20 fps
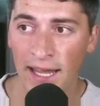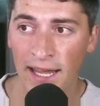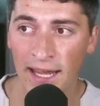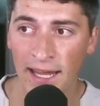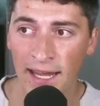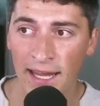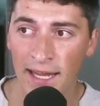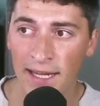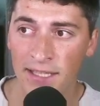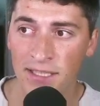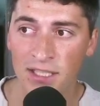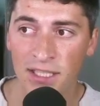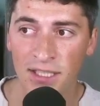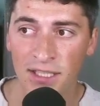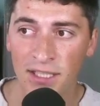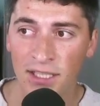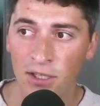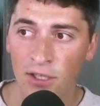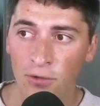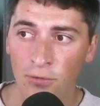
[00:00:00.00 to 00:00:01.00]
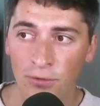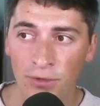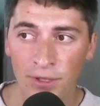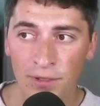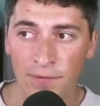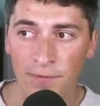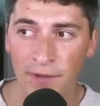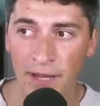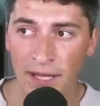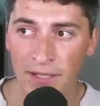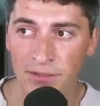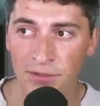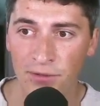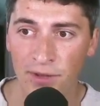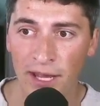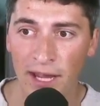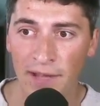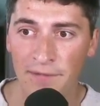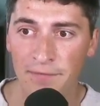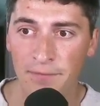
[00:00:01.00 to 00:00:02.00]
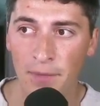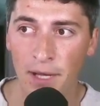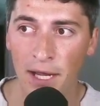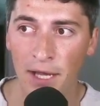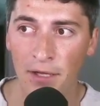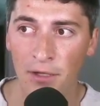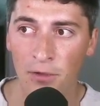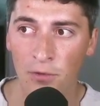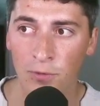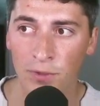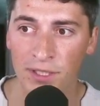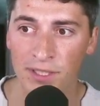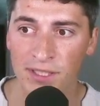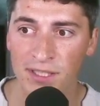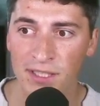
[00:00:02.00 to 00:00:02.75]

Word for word: and it's going to go really fast through the half mile. We